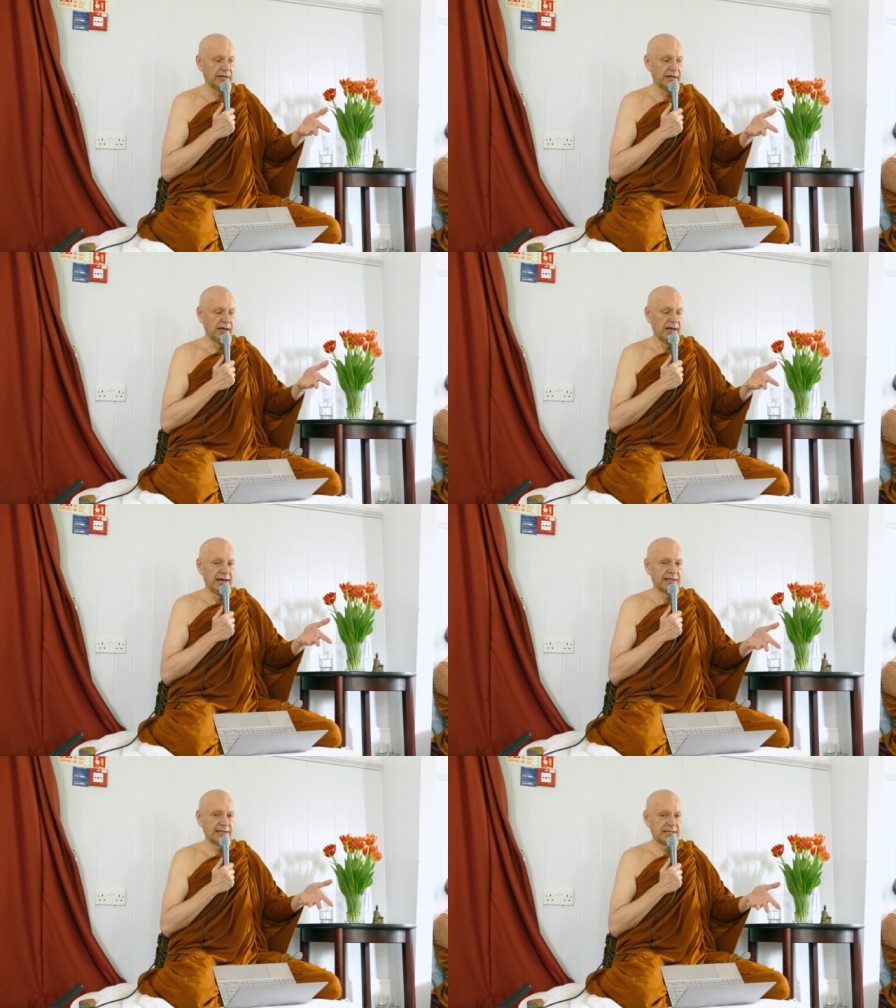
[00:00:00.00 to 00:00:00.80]
Uh,
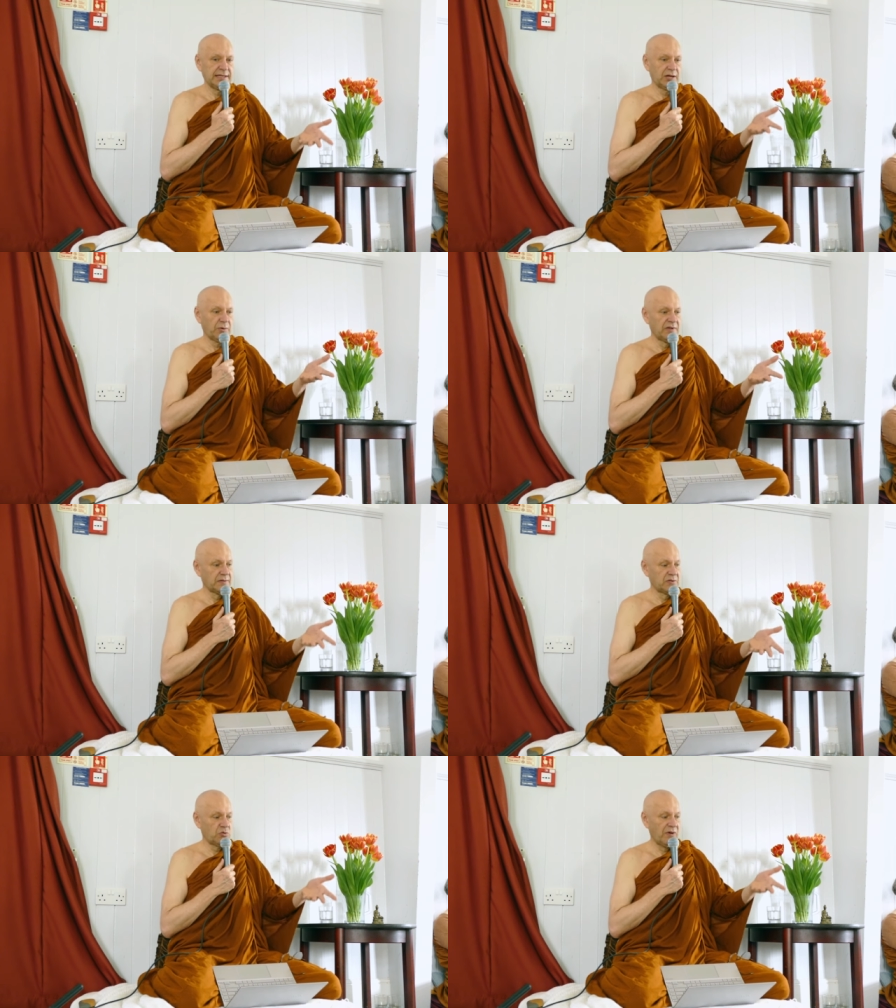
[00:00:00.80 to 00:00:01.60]
it's a sequence
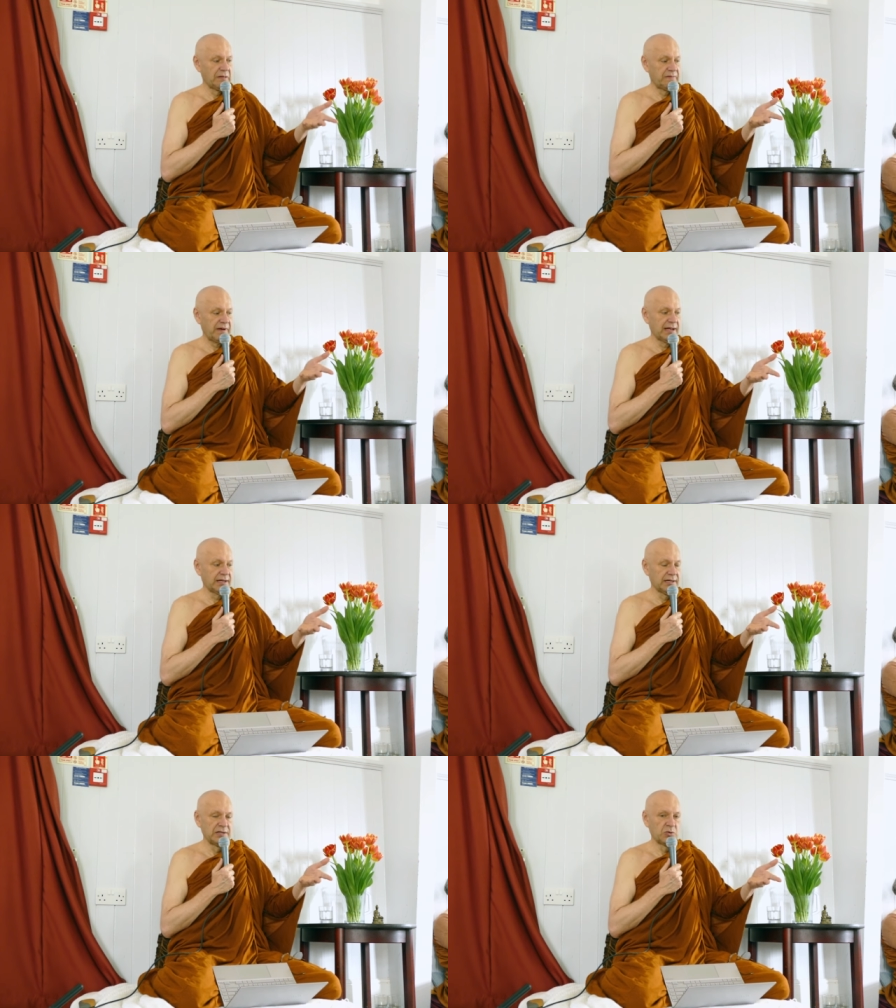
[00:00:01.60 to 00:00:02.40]
of 12
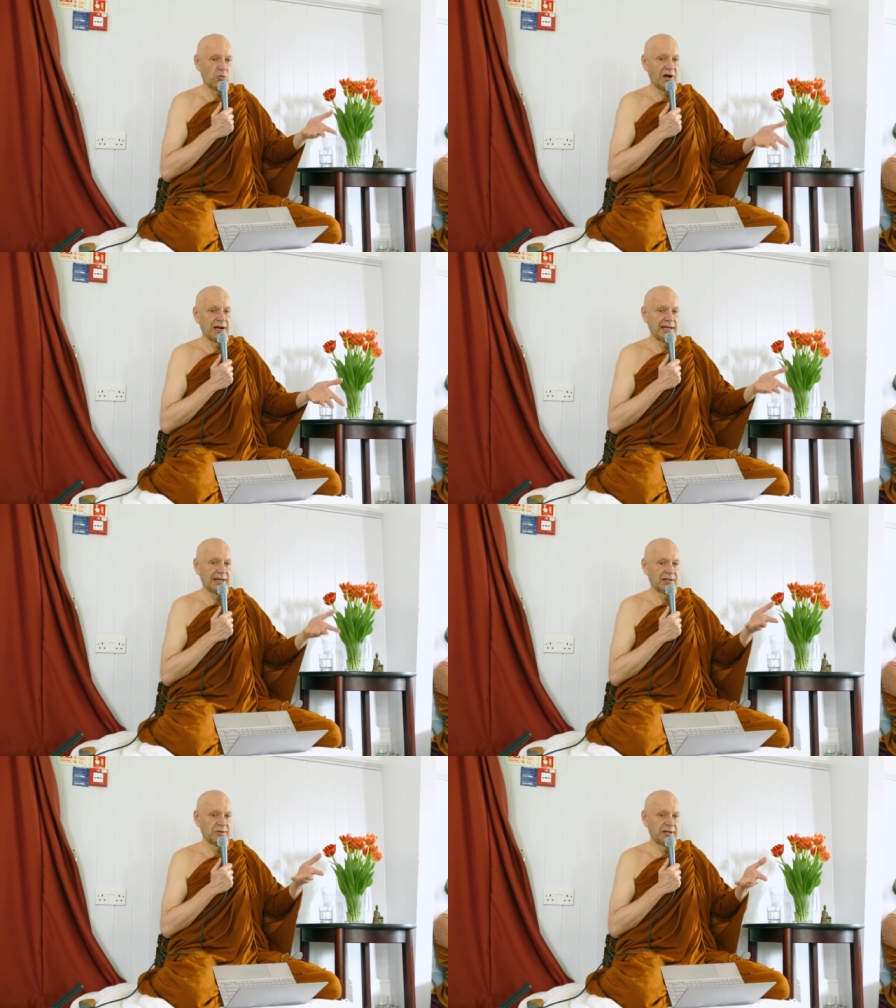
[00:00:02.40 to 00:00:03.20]
factors, one
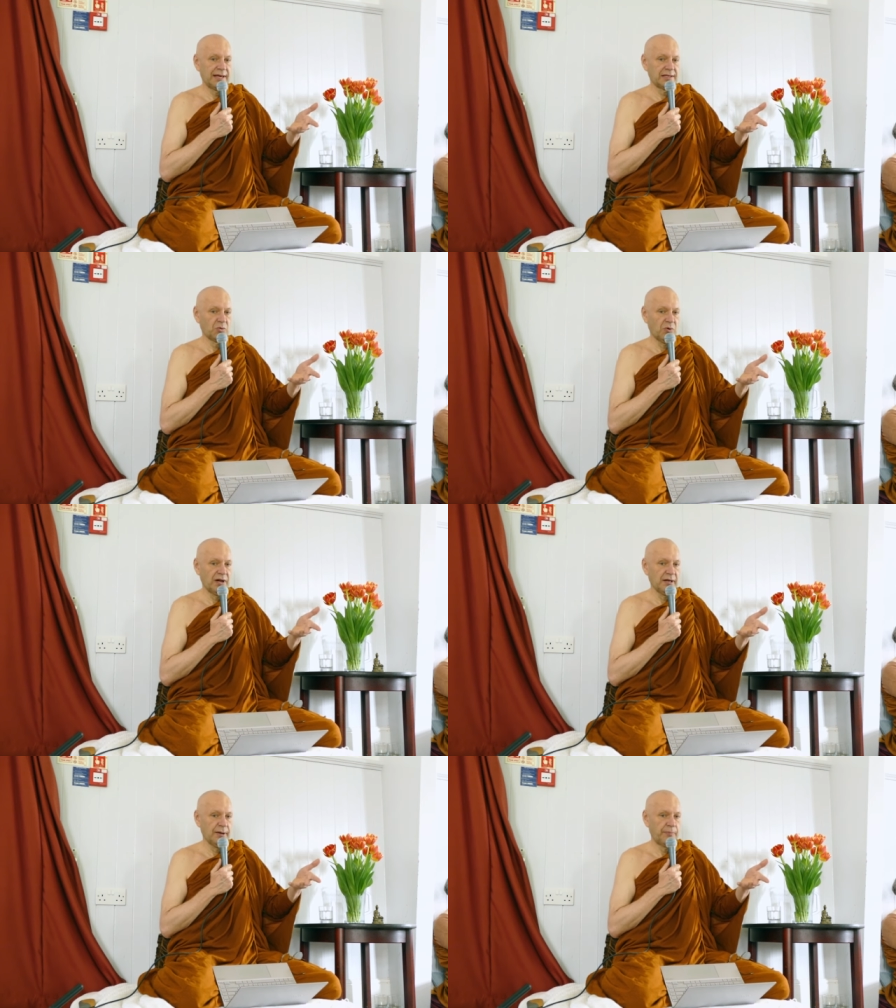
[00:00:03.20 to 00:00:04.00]
leading to the next
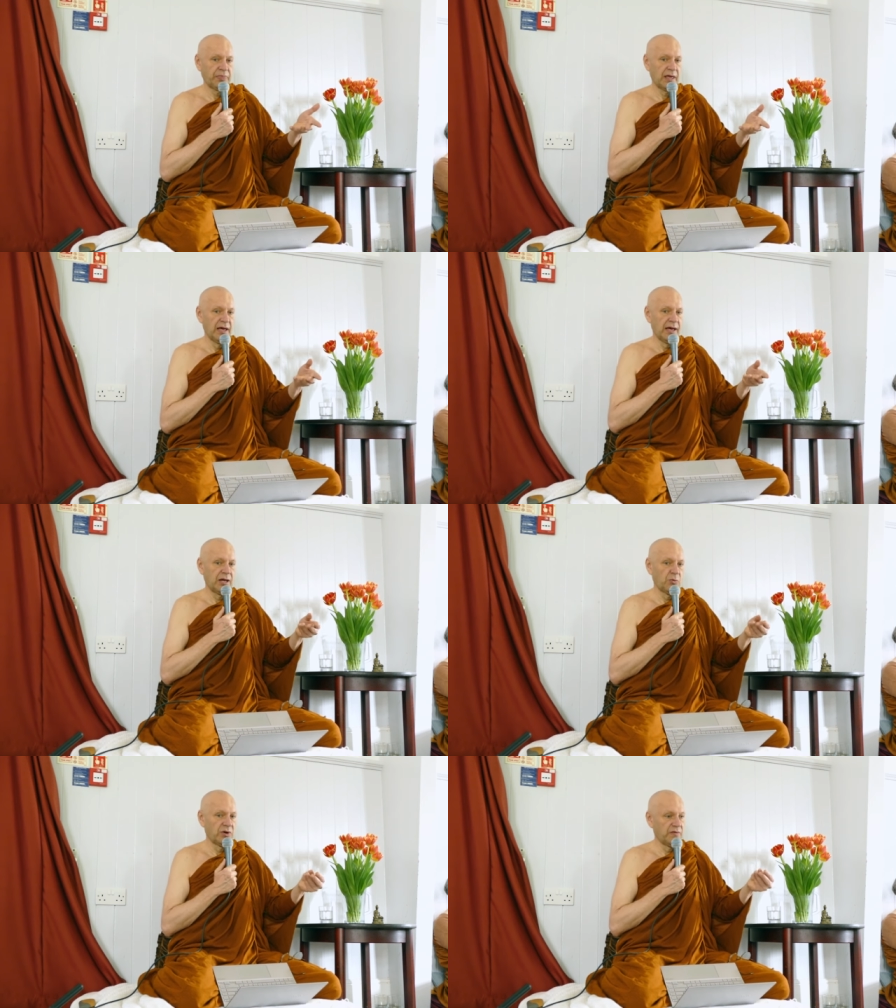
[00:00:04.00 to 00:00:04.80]
one. Uh, and one of